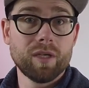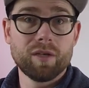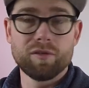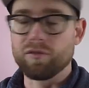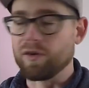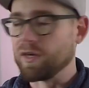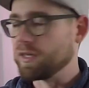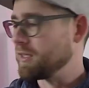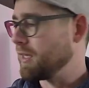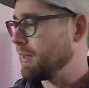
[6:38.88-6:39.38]

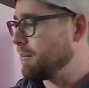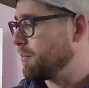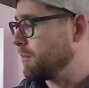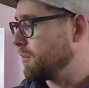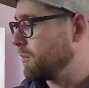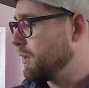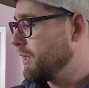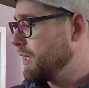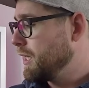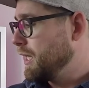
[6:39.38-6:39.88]
for
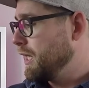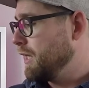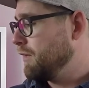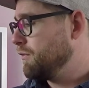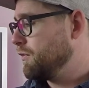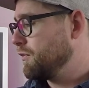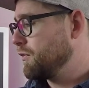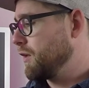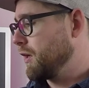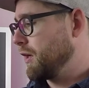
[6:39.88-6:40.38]
example.
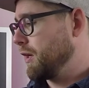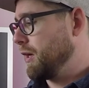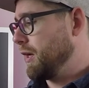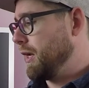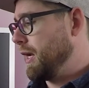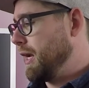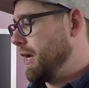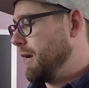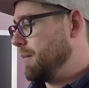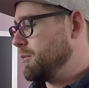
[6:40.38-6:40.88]
If you've got
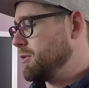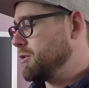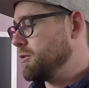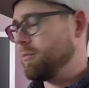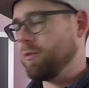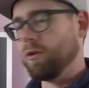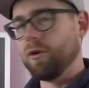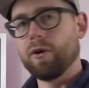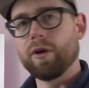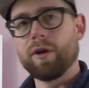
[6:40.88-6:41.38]
an aperture
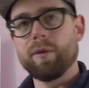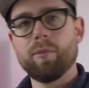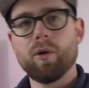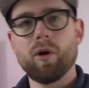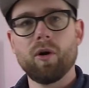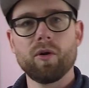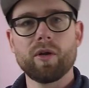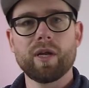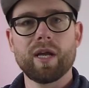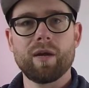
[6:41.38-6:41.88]
priority
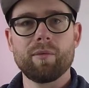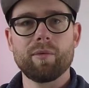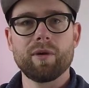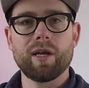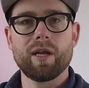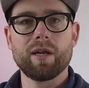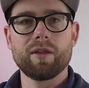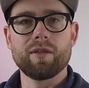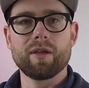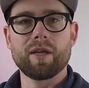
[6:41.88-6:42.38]
mode camera
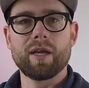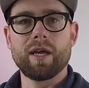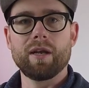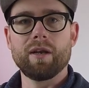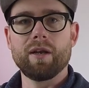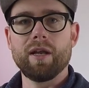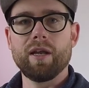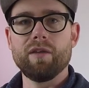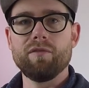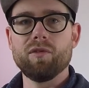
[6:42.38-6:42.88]
like the
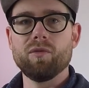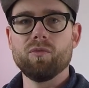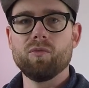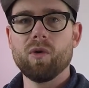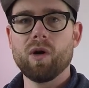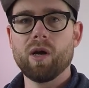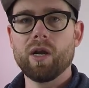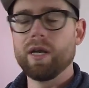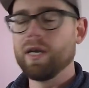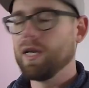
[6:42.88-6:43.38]
Canon
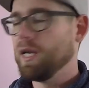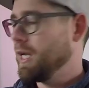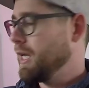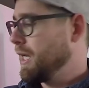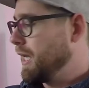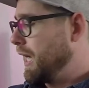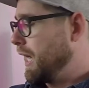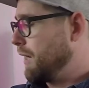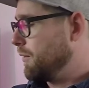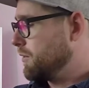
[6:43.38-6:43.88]
AV-1,
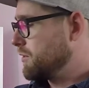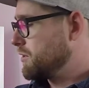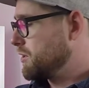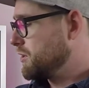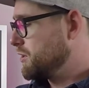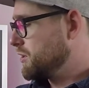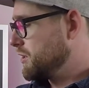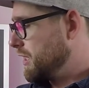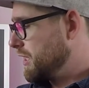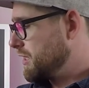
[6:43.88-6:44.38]
I would
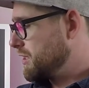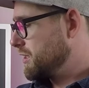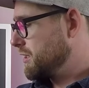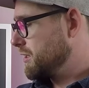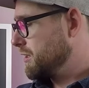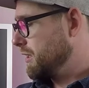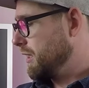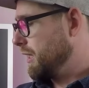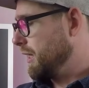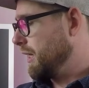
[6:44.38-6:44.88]

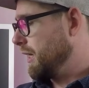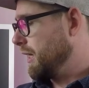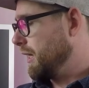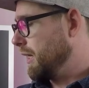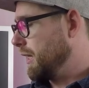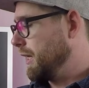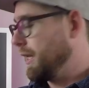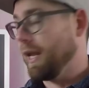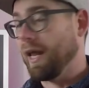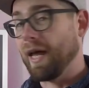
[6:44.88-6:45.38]
suggest
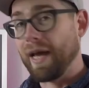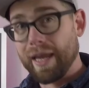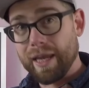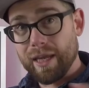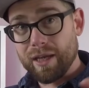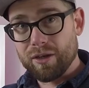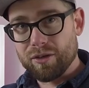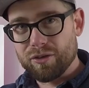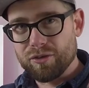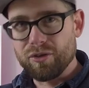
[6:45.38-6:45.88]

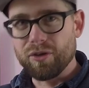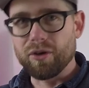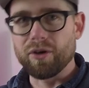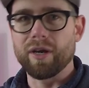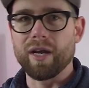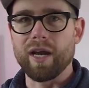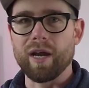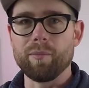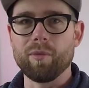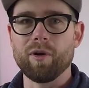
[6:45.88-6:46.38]
lying to your
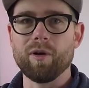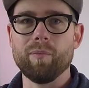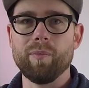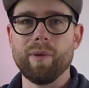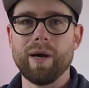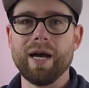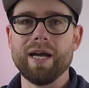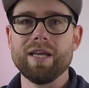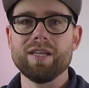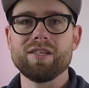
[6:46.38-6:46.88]
camera
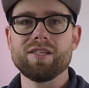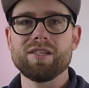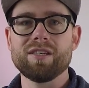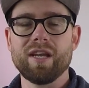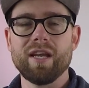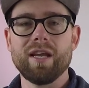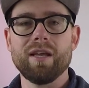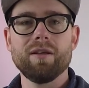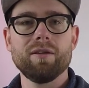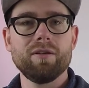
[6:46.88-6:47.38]
by
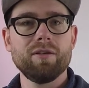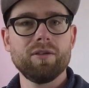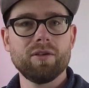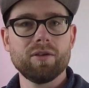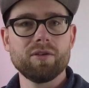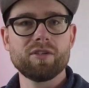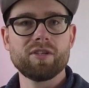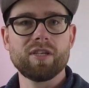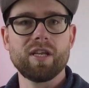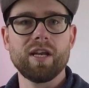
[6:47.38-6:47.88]
setting
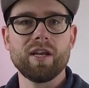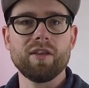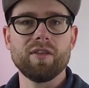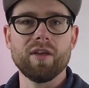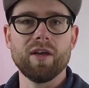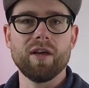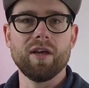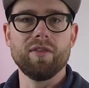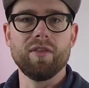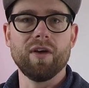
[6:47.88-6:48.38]

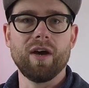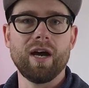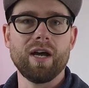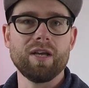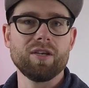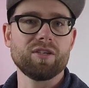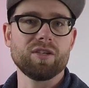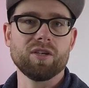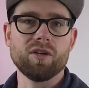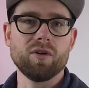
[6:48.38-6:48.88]
the
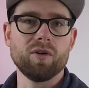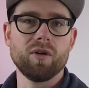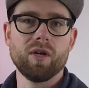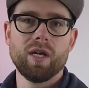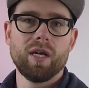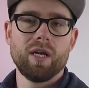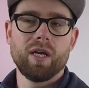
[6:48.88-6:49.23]
ISO